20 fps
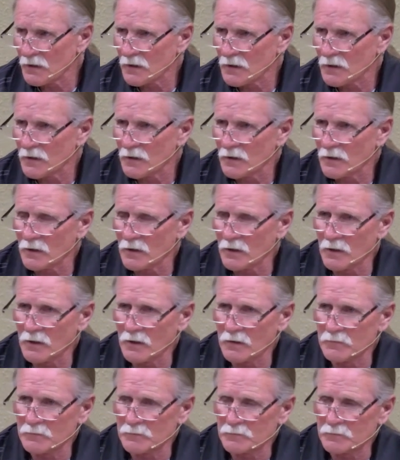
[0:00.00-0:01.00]

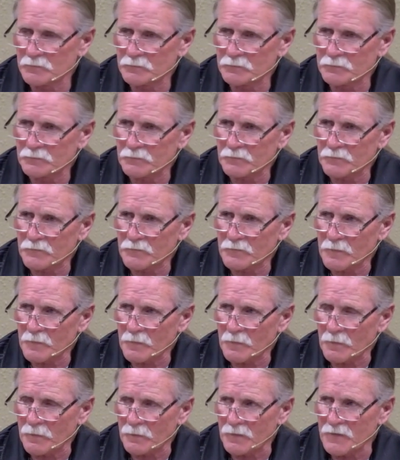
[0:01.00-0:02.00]
Um,
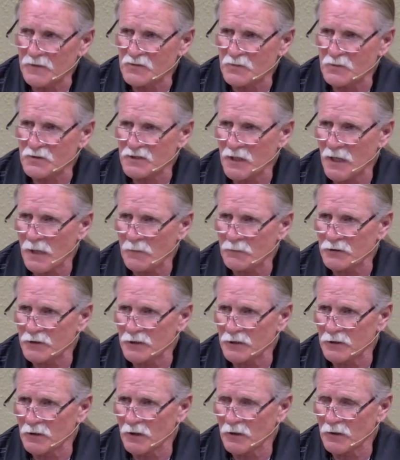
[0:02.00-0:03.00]
this was
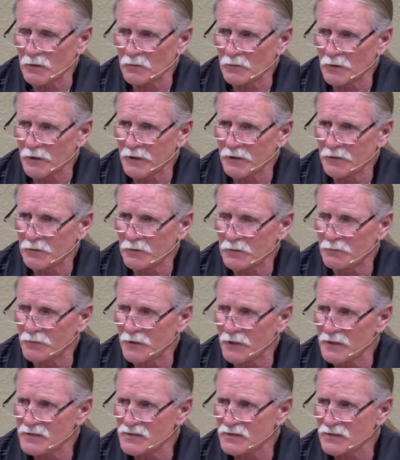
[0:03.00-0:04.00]
happening on a regular
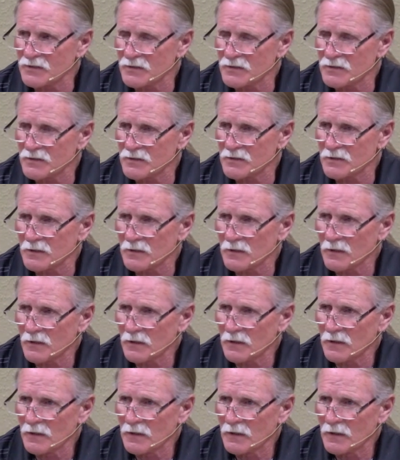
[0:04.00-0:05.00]
basis.
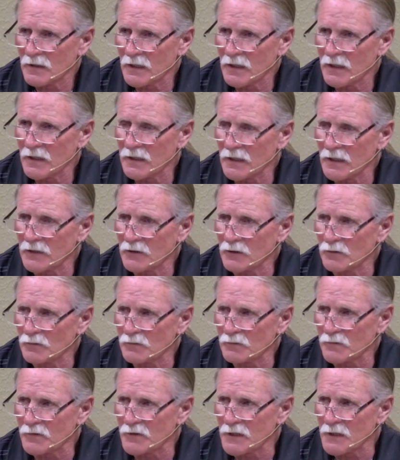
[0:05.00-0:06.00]
And I don't
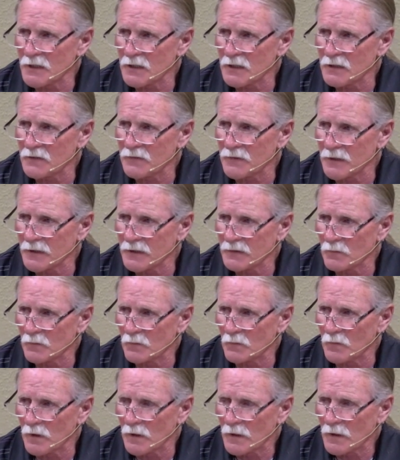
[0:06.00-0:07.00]
think that
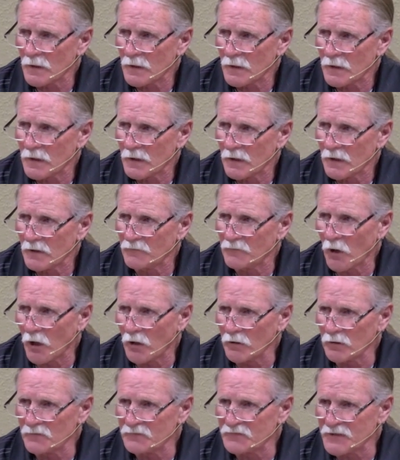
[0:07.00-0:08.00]
of
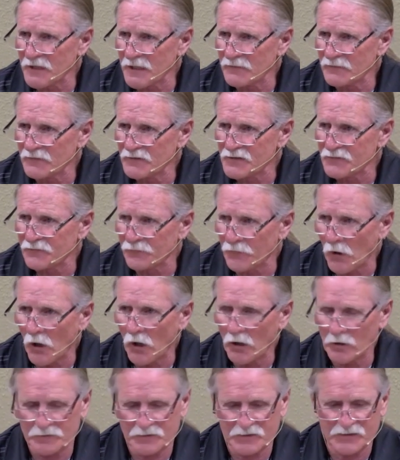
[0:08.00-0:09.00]
all of David's
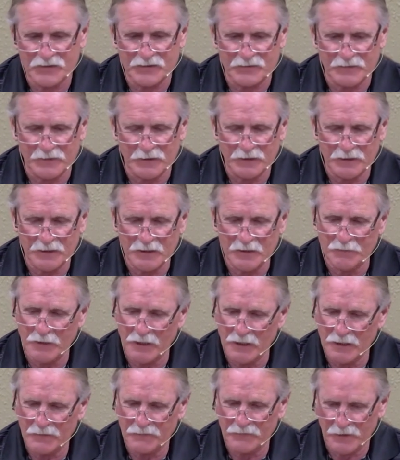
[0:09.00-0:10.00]
faults that he
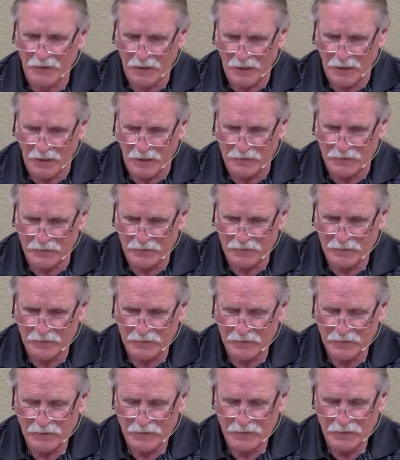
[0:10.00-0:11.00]
may have had,
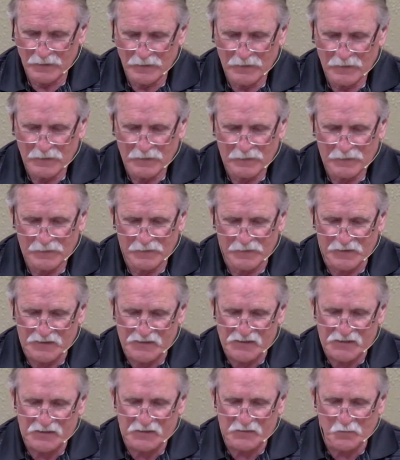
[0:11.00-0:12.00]

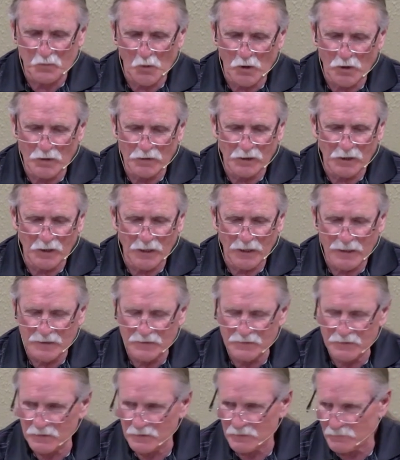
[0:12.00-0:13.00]
this is one line
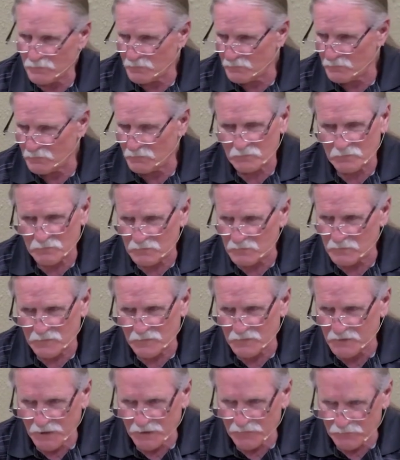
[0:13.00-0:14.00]
that
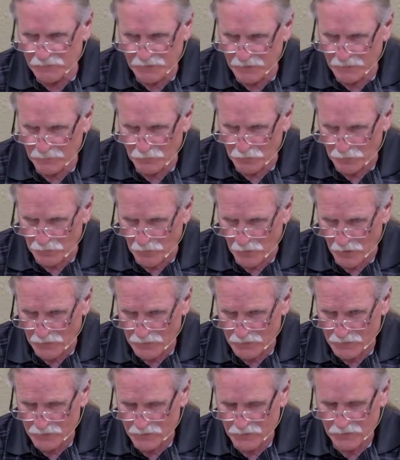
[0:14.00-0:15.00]
David never
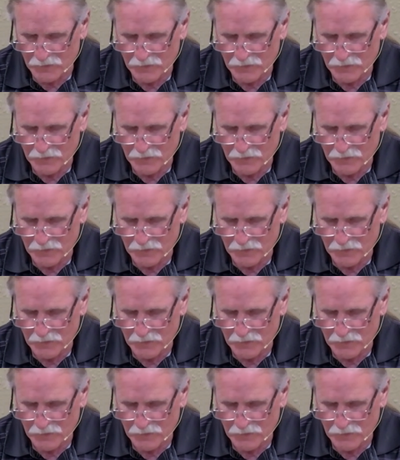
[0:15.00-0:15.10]
crossed.